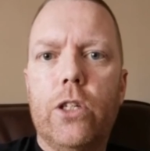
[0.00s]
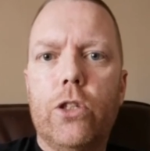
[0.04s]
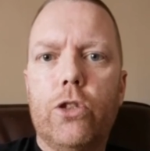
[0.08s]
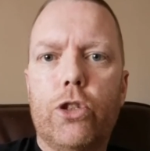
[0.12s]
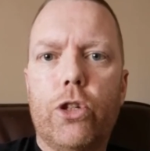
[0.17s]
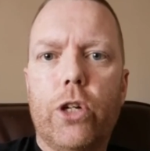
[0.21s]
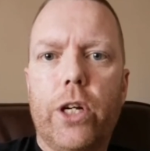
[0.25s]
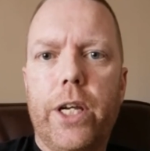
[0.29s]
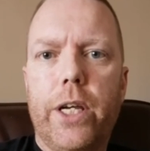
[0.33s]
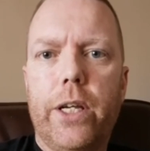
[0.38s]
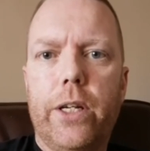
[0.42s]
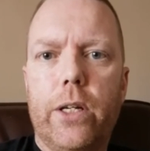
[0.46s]

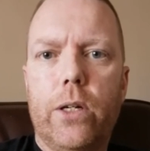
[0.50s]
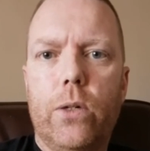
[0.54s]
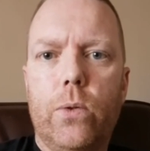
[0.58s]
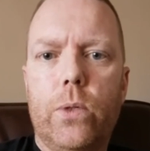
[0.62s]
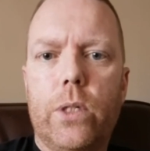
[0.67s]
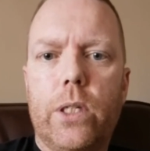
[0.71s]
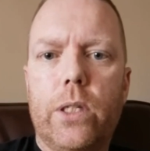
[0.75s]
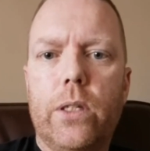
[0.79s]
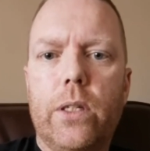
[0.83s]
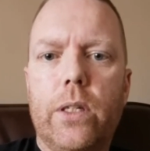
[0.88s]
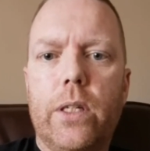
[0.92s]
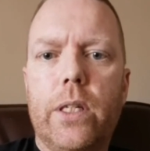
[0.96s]
Try it
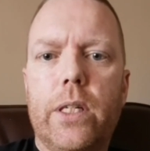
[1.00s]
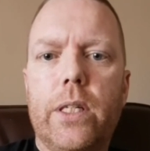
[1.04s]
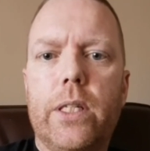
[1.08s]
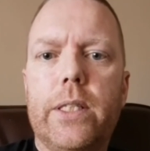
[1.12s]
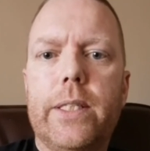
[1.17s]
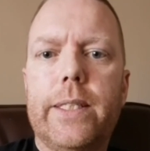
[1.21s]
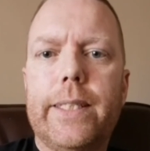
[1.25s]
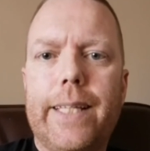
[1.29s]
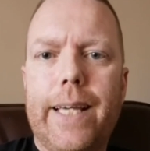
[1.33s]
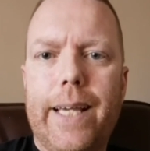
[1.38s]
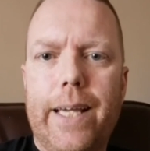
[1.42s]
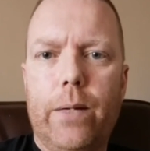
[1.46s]
out,
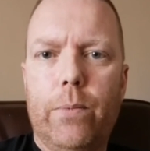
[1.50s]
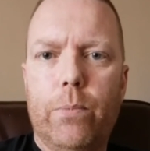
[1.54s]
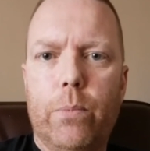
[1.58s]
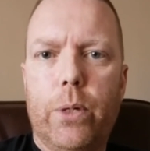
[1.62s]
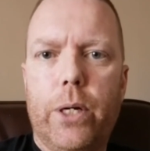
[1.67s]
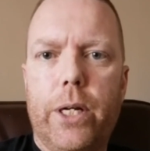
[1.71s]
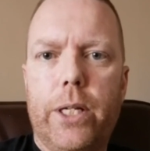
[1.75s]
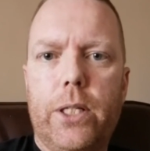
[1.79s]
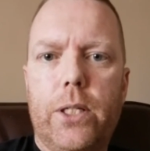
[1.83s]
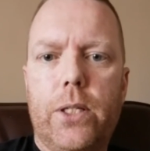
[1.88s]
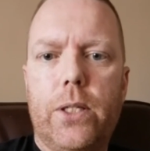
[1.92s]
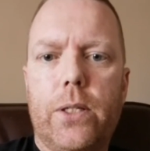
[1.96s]
10
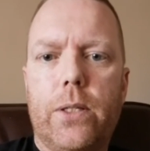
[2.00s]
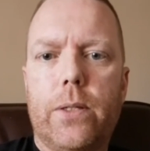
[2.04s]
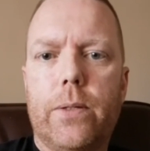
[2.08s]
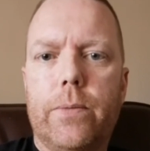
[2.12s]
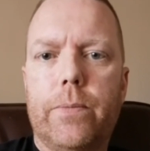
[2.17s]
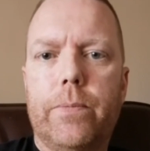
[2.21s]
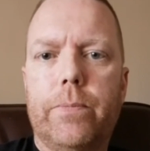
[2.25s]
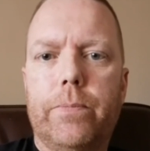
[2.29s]
breaths.